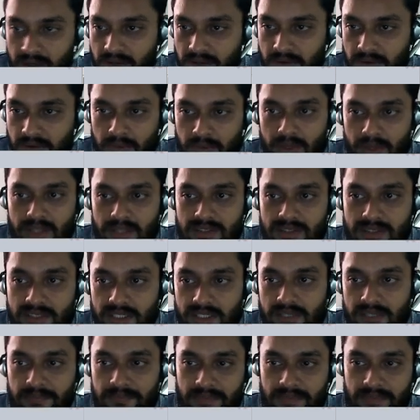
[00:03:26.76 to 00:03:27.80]
You can say
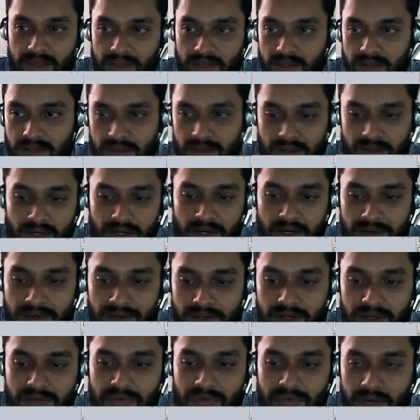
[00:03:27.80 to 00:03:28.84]

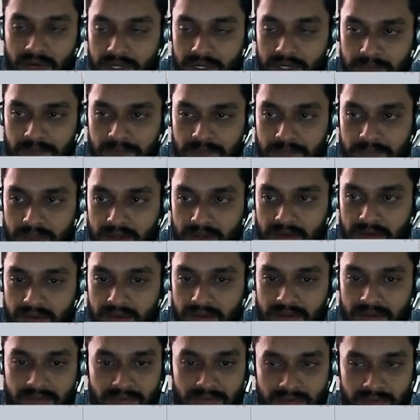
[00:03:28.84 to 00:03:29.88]
underdefined
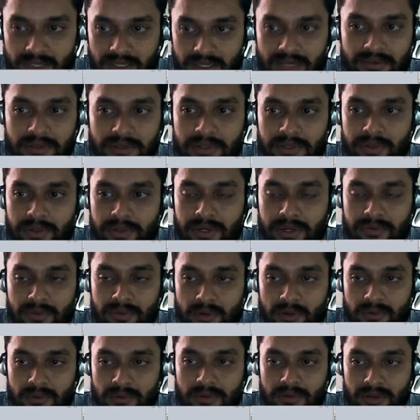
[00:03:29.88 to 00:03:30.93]
whenever you have
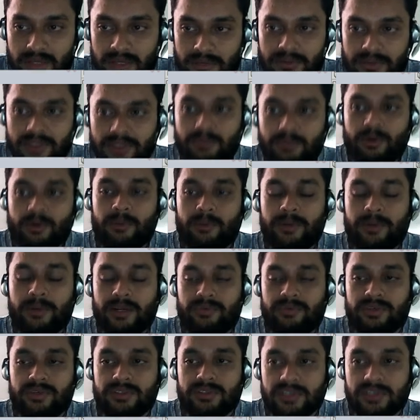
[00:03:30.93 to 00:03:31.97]
not given the proper
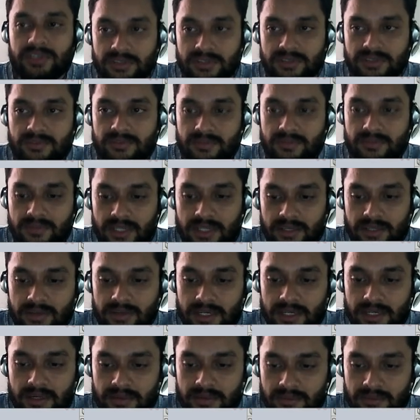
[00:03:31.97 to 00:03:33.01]
references.
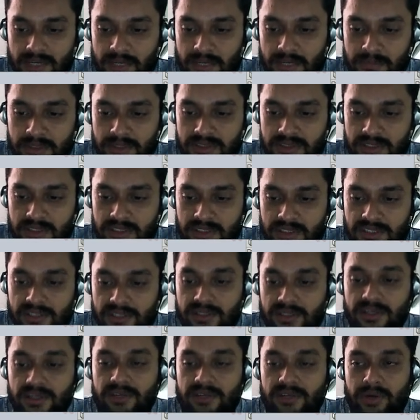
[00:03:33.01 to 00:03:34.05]
That means it is
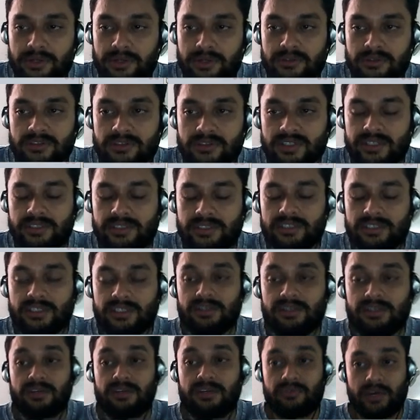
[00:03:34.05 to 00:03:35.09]
underdefined. Your sketch is
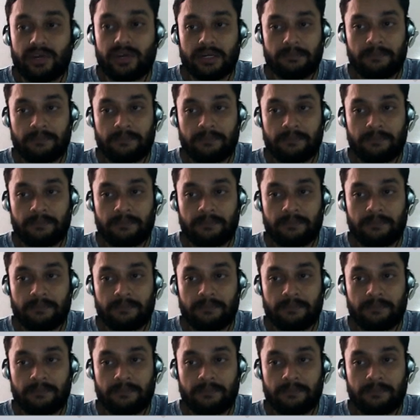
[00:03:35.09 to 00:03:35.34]
underdefined.